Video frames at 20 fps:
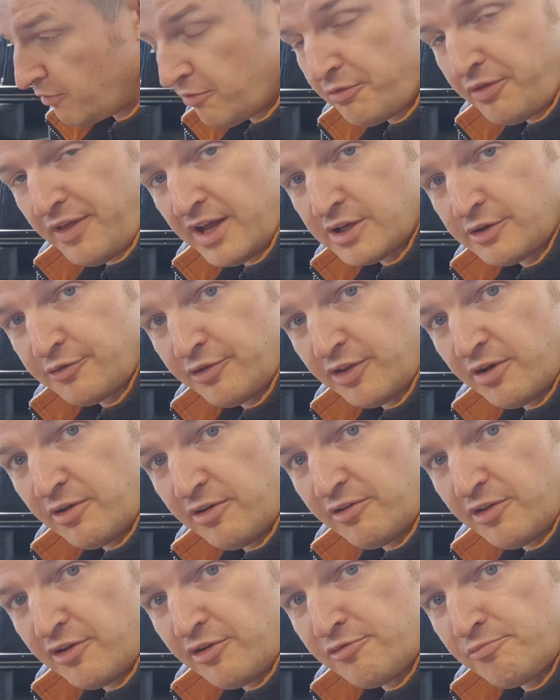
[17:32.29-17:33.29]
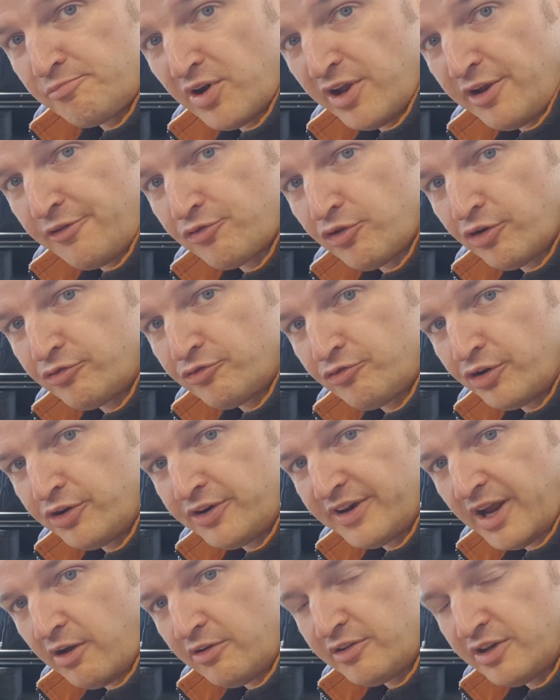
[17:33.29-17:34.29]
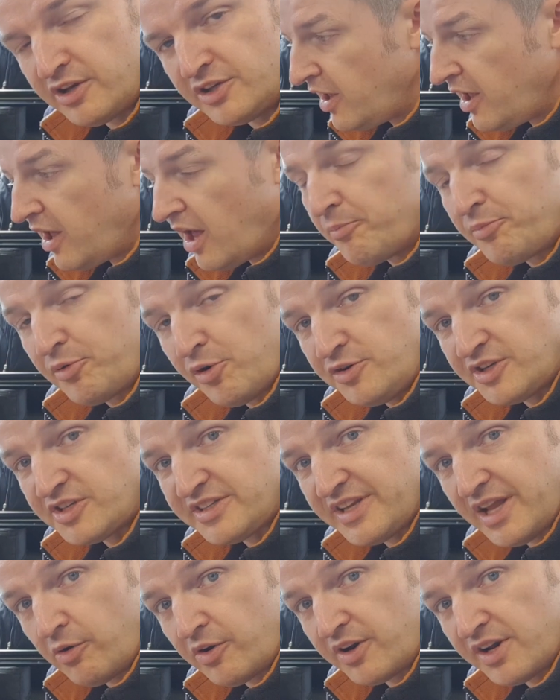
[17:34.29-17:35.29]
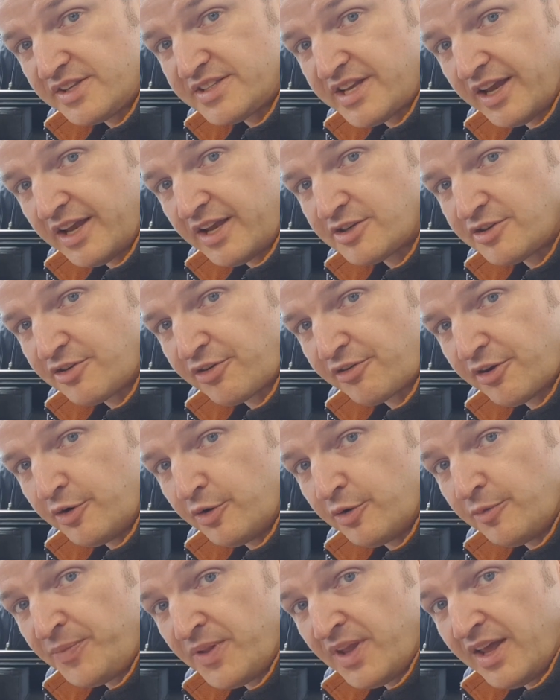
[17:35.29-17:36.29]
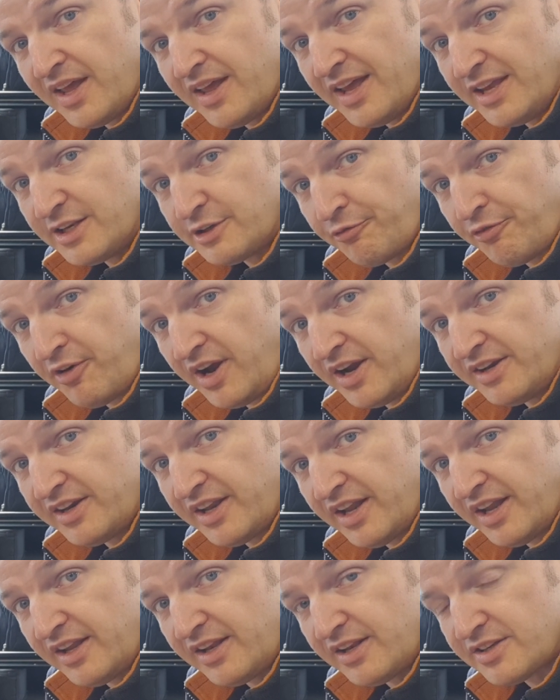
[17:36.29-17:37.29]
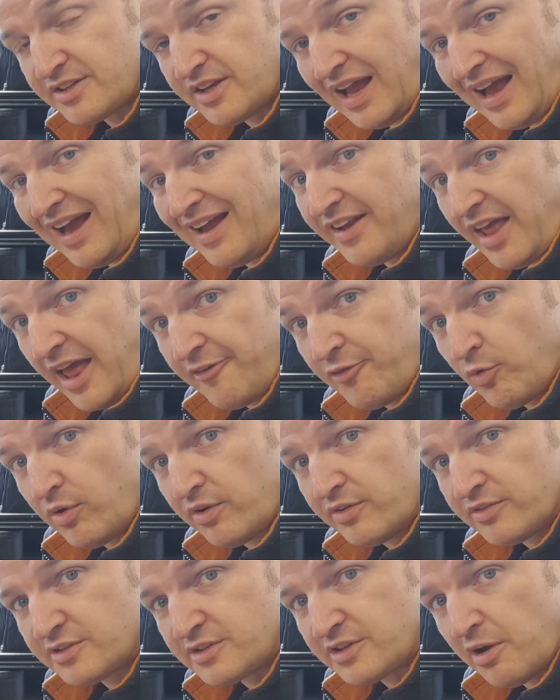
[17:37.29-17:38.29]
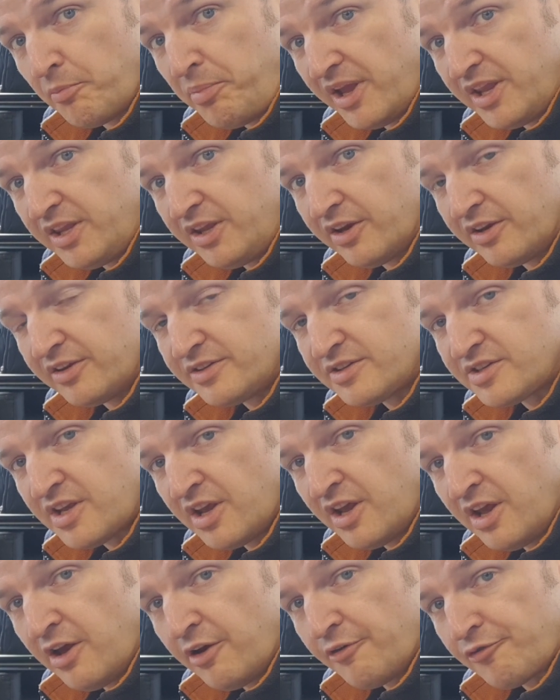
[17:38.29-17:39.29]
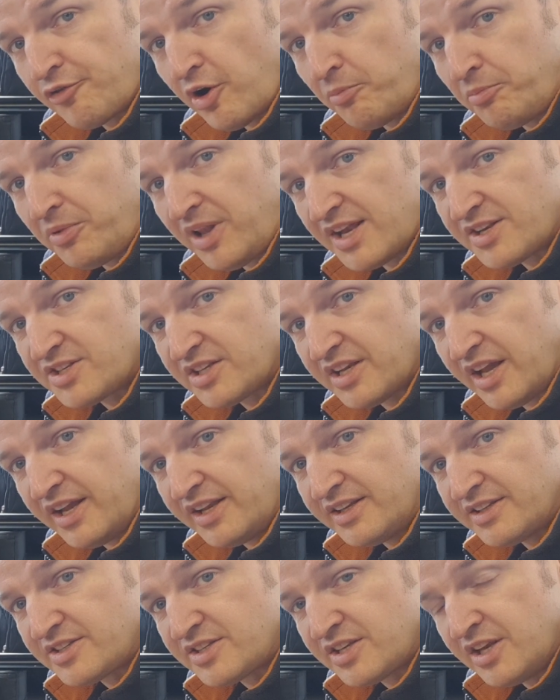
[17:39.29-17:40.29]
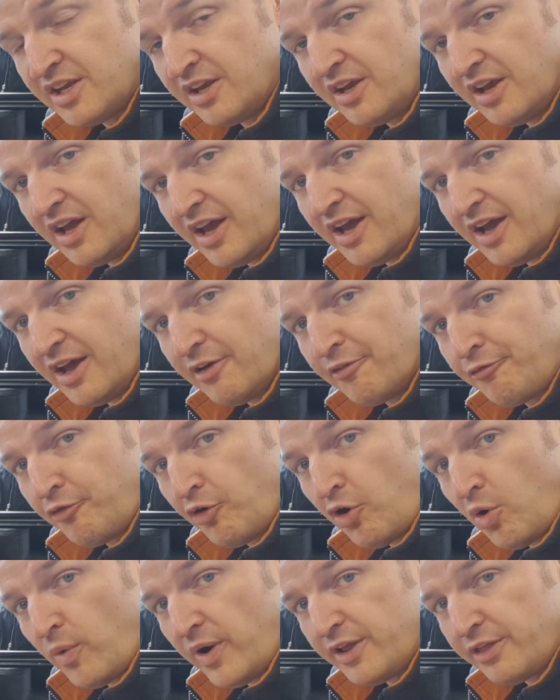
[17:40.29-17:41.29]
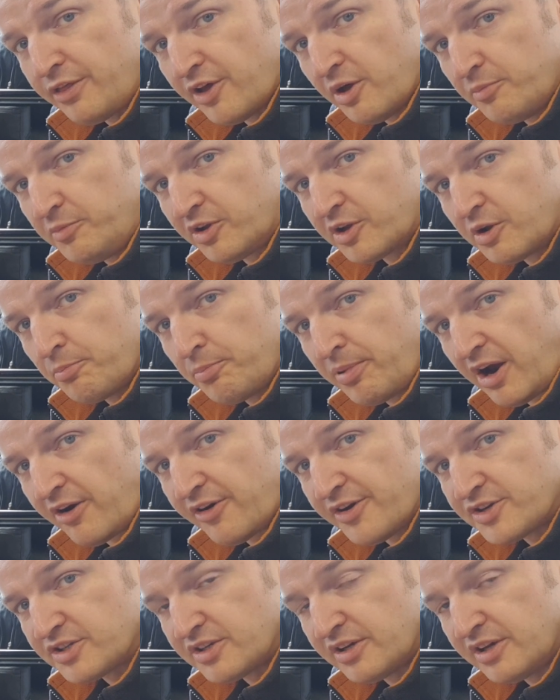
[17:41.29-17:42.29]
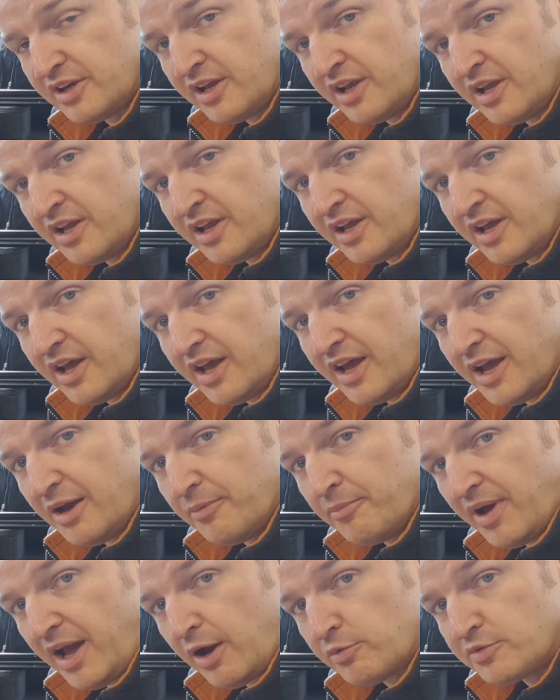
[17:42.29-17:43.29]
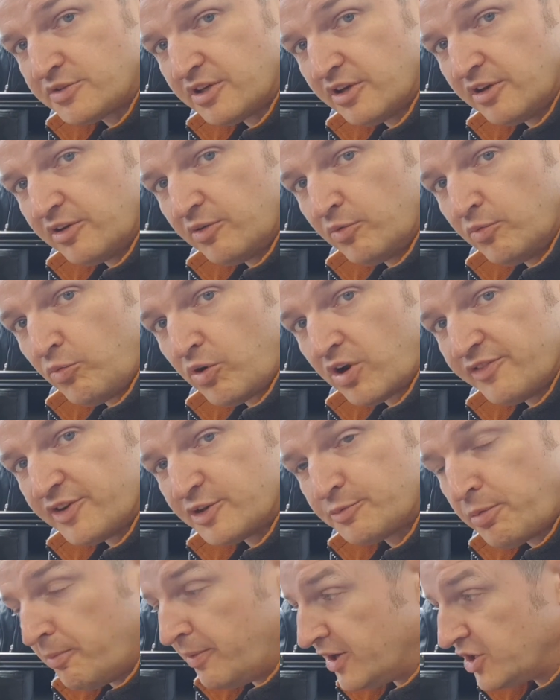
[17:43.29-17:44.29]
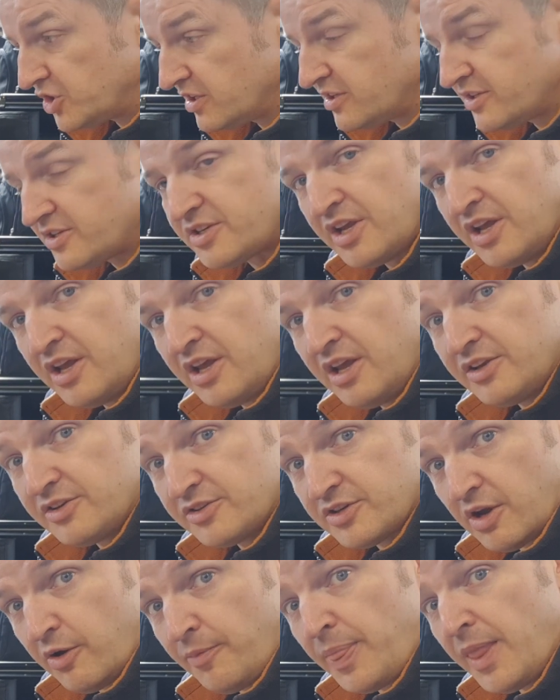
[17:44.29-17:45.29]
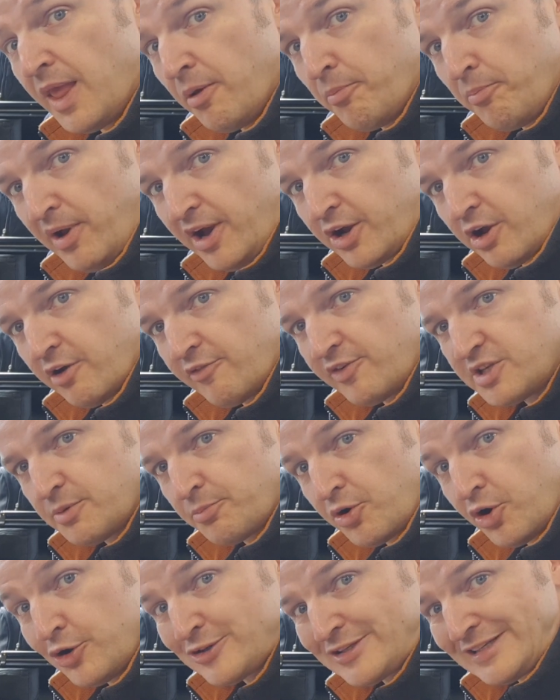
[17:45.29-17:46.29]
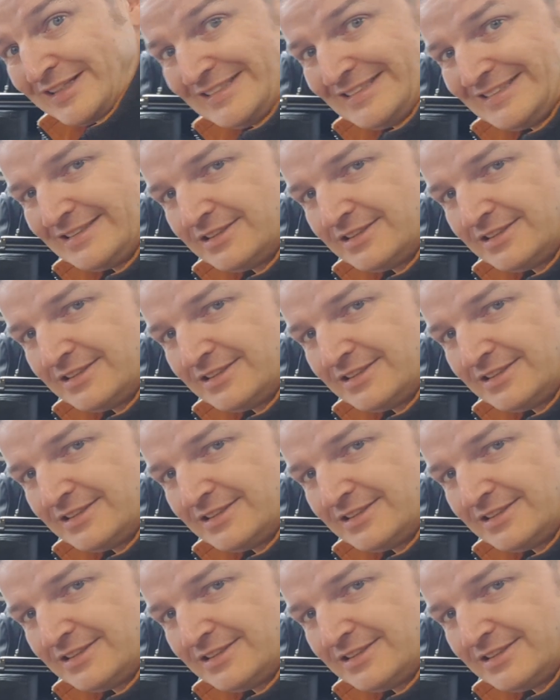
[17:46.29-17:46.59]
Thanks for the brief rundown, and Bruce is now going to take us through his findings and everyone's opinions from last night's four-way thermal comparison out at one of his permissions. So back over to Bruce.